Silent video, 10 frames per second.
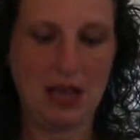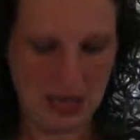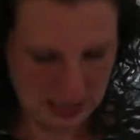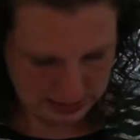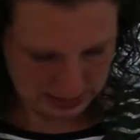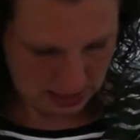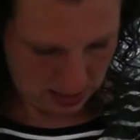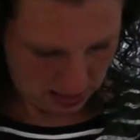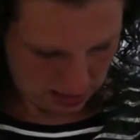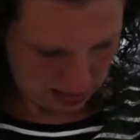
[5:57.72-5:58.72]
Has
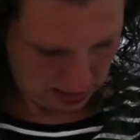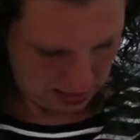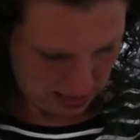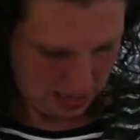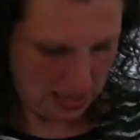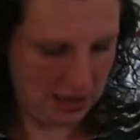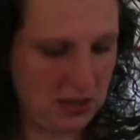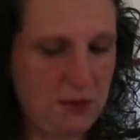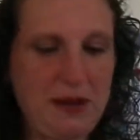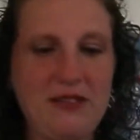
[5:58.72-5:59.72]
a
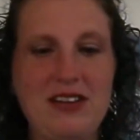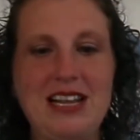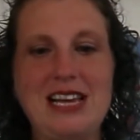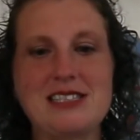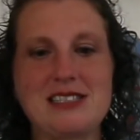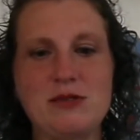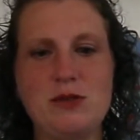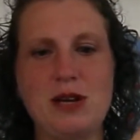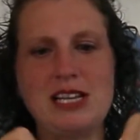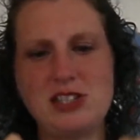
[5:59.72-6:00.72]
little bit of
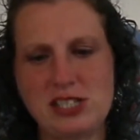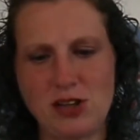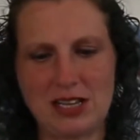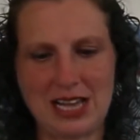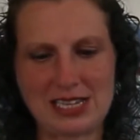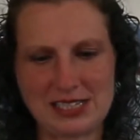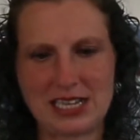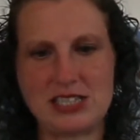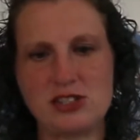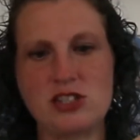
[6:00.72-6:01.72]
it's not
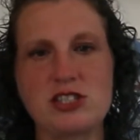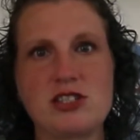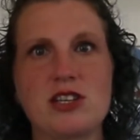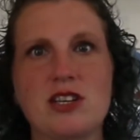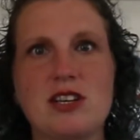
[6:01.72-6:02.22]
elastic, it's just